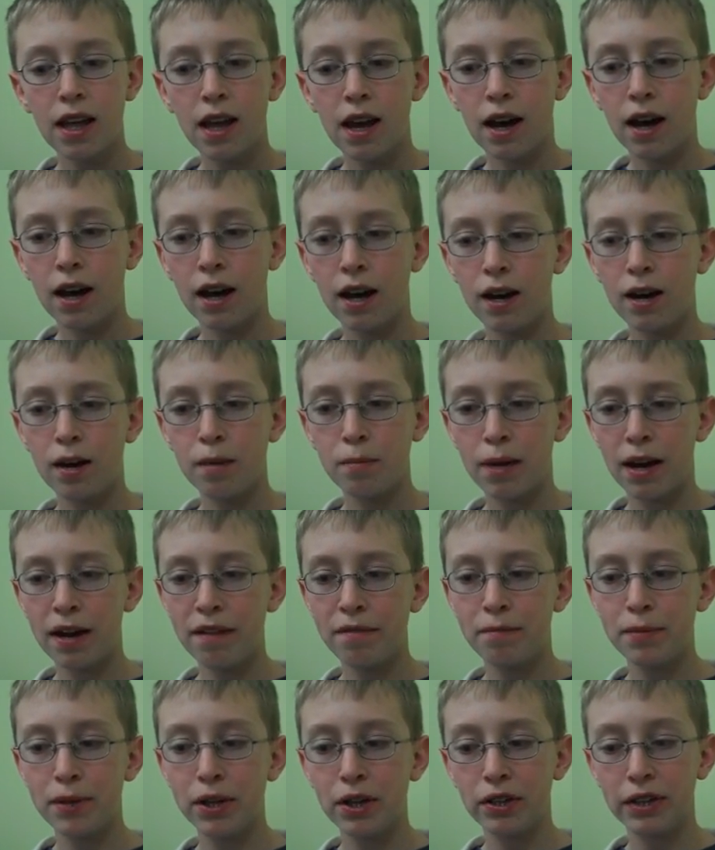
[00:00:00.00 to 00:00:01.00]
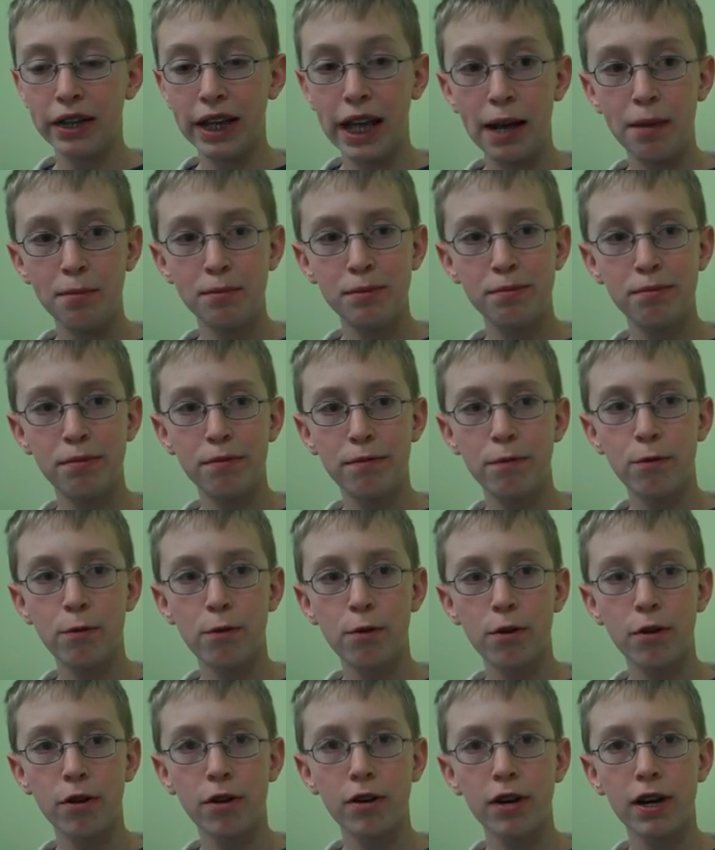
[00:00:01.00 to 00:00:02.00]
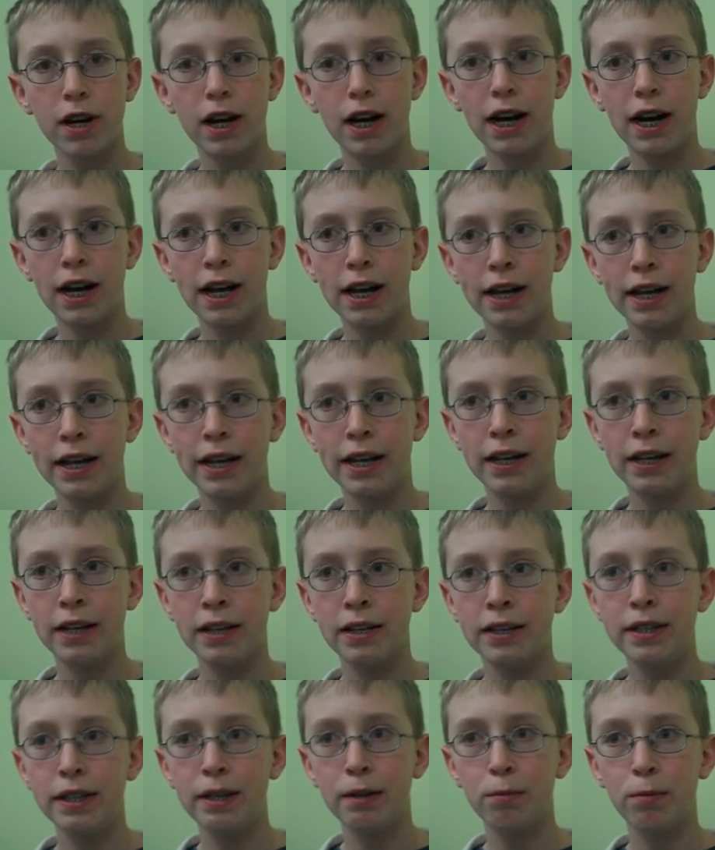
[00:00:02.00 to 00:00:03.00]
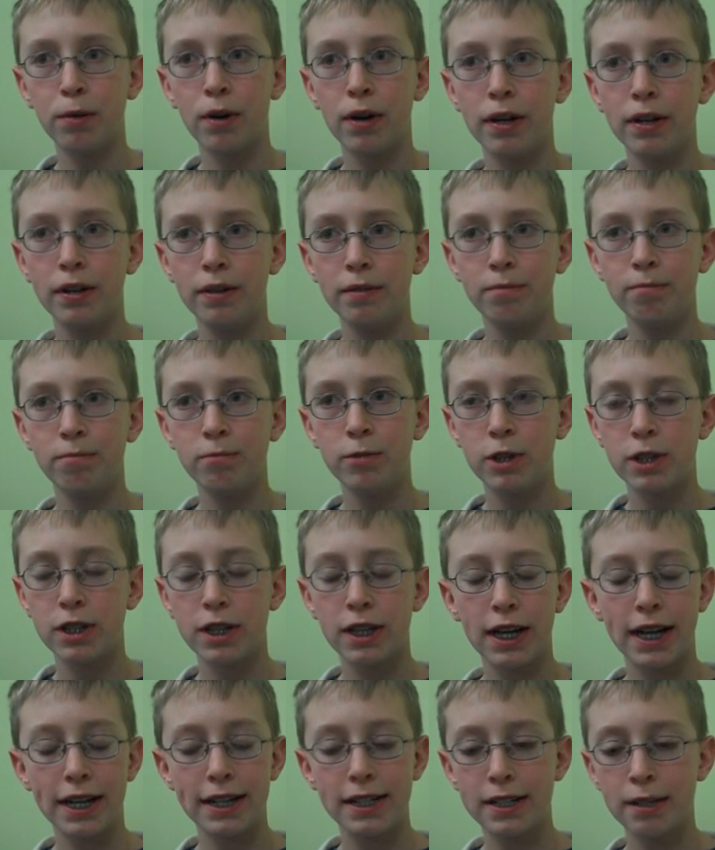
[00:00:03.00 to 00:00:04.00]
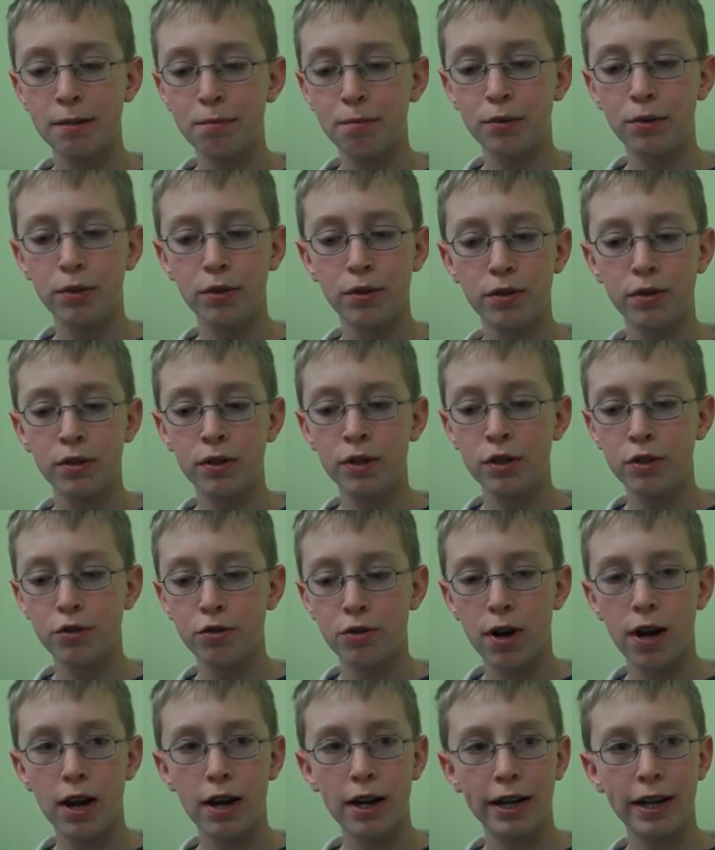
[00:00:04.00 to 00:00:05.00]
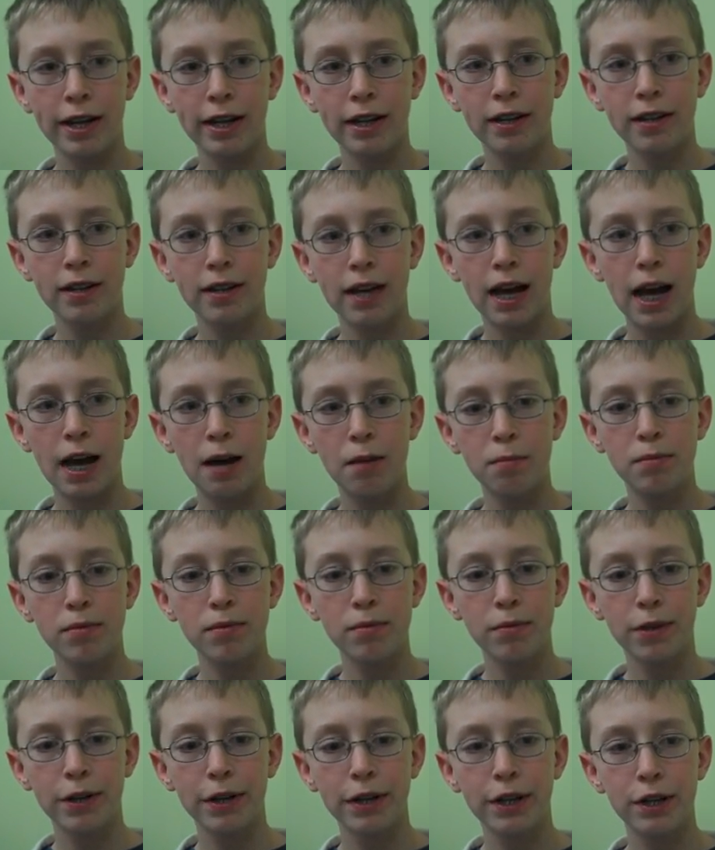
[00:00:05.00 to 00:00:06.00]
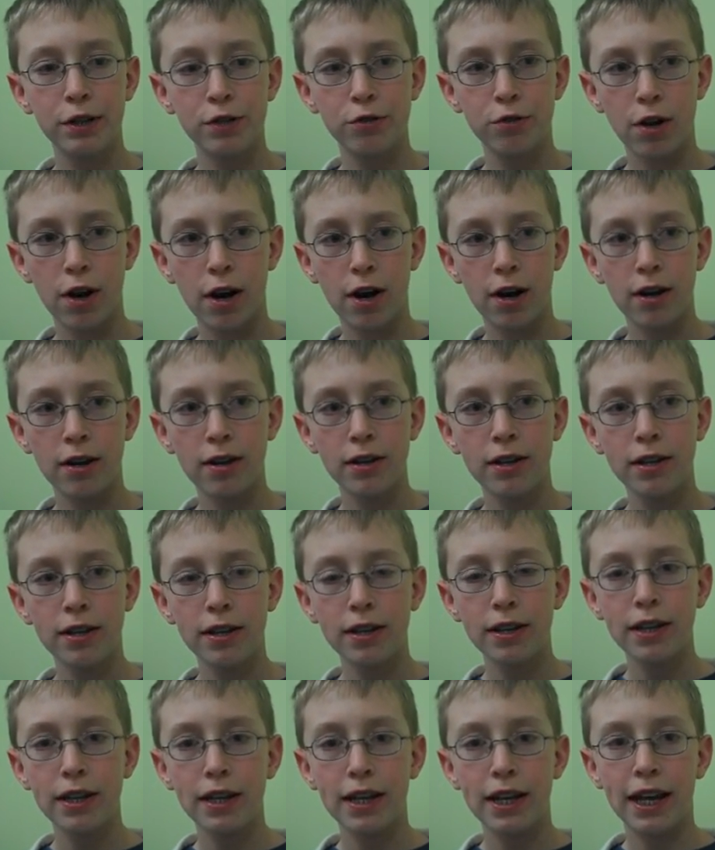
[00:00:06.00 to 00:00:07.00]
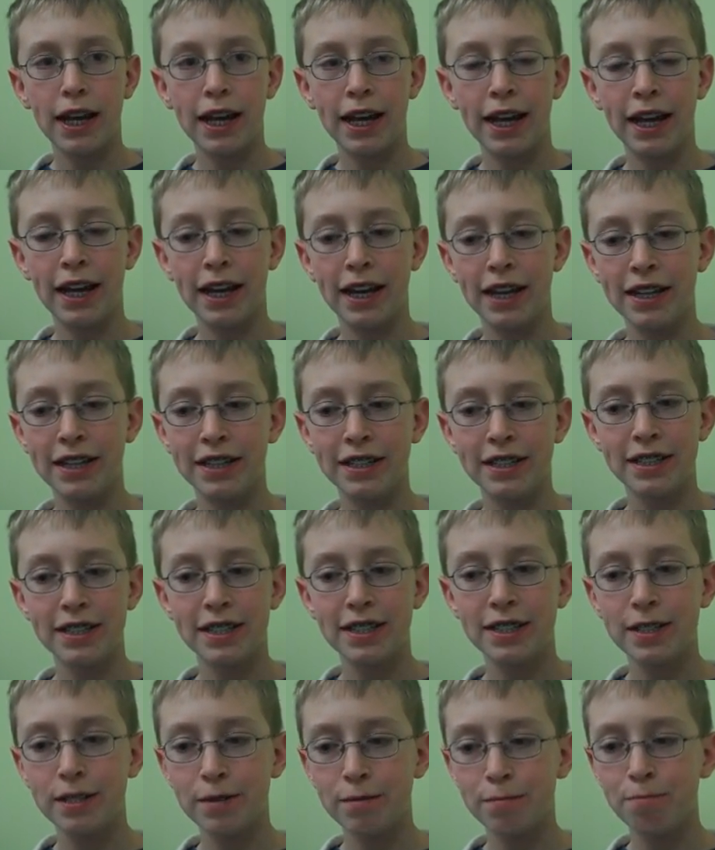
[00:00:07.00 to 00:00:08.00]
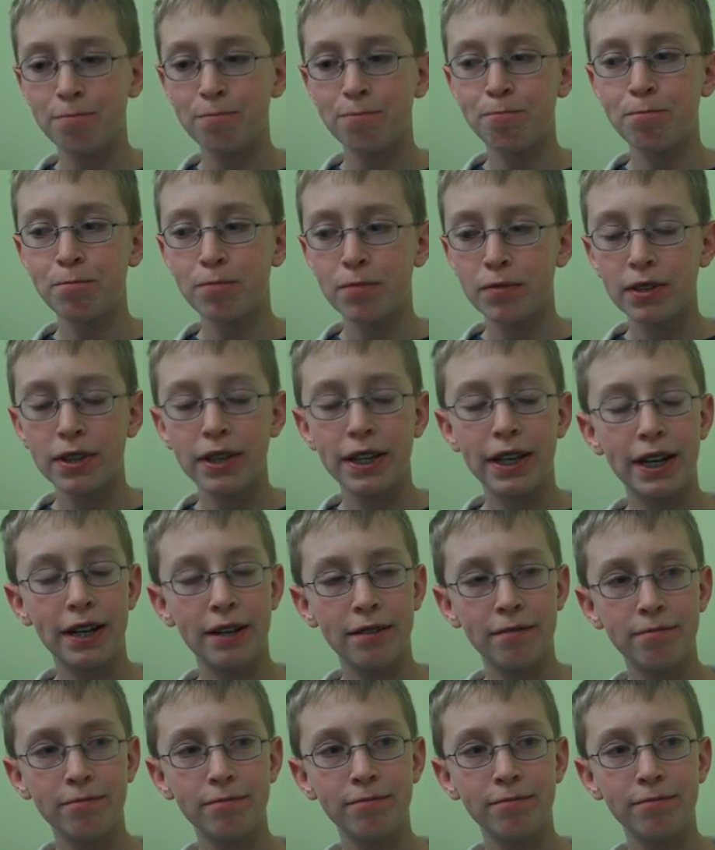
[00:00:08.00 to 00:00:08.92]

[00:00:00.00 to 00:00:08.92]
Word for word: Um, I've built games before. I did one, just a nice simple drawing app where you can draw, and and yeah.